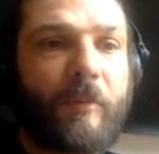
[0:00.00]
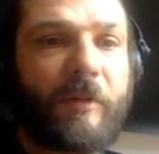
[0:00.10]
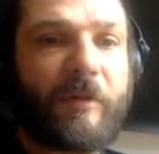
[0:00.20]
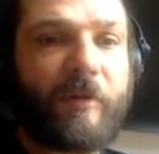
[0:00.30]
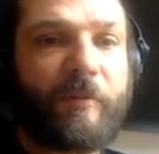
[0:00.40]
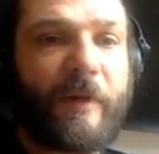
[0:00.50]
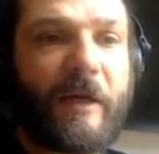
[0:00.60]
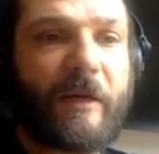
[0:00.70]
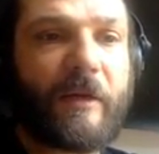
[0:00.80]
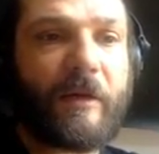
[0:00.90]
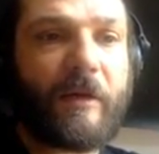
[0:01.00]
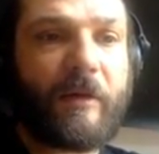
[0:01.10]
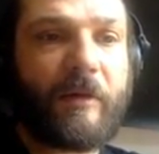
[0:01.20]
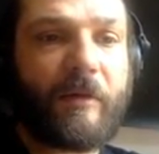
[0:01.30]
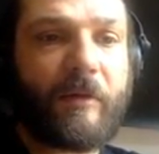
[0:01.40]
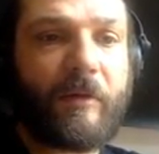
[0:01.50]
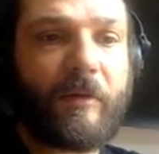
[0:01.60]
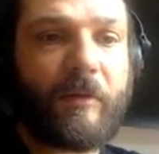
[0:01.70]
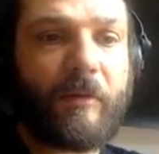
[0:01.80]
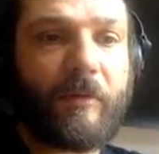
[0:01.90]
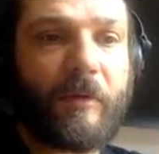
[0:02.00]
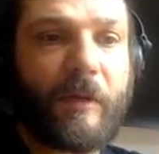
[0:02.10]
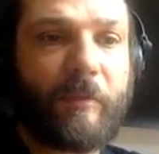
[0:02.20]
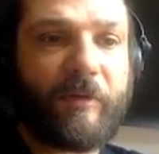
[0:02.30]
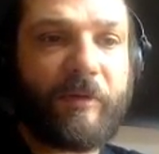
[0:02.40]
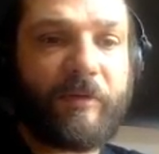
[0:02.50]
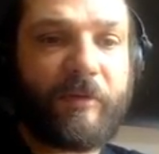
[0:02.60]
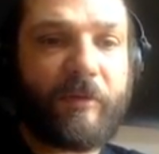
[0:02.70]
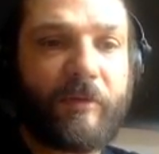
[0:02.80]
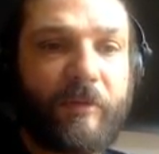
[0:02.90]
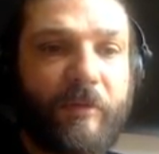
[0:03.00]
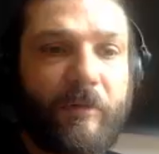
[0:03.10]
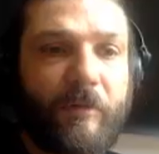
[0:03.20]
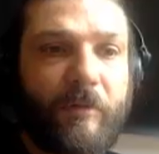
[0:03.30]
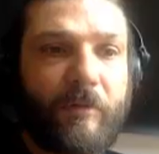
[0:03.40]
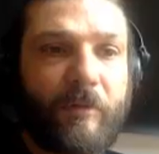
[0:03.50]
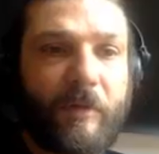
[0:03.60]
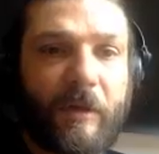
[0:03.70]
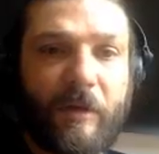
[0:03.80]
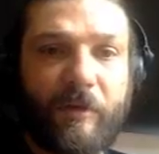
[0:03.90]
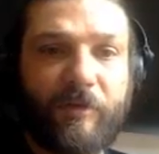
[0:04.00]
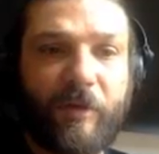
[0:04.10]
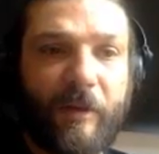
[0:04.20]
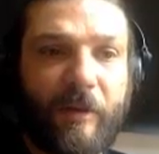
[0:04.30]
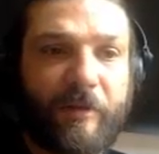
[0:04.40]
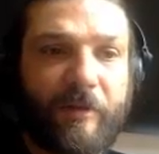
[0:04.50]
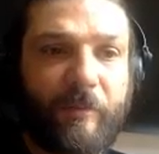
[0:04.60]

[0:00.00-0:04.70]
myself back. Let me just. I'm going to shut this